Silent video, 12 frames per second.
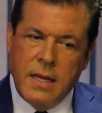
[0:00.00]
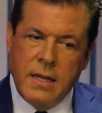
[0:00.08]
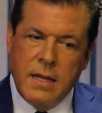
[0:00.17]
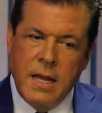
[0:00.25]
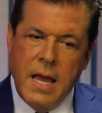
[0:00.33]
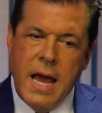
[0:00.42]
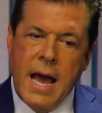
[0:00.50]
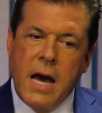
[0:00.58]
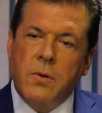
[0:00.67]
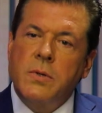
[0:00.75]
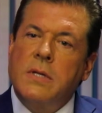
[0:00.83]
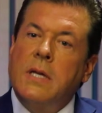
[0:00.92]
And
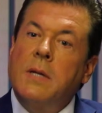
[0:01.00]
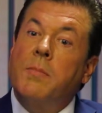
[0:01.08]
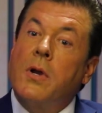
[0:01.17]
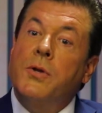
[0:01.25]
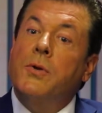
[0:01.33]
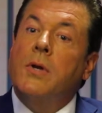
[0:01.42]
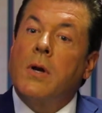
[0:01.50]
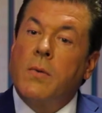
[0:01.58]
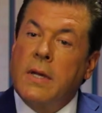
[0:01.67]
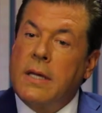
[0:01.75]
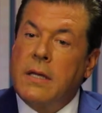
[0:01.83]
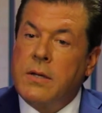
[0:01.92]
how deep are you
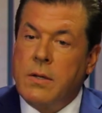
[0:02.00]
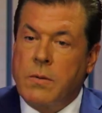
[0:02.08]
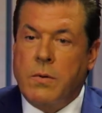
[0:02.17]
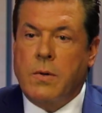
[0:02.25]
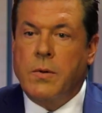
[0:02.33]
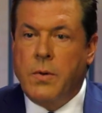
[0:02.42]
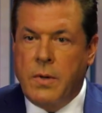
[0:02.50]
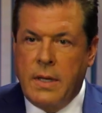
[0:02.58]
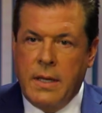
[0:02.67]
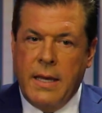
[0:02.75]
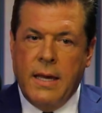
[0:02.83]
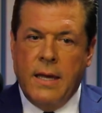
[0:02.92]
going into your
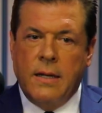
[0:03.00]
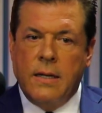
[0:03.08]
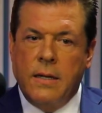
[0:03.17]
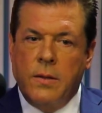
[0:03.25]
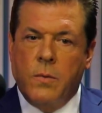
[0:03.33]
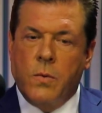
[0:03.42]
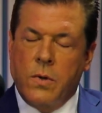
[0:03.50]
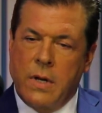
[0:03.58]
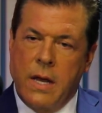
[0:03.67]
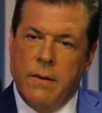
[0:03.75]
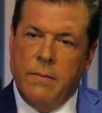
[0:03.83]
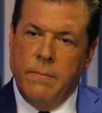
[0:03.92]
recruiting and getting the
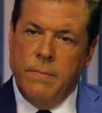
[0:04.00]
word out?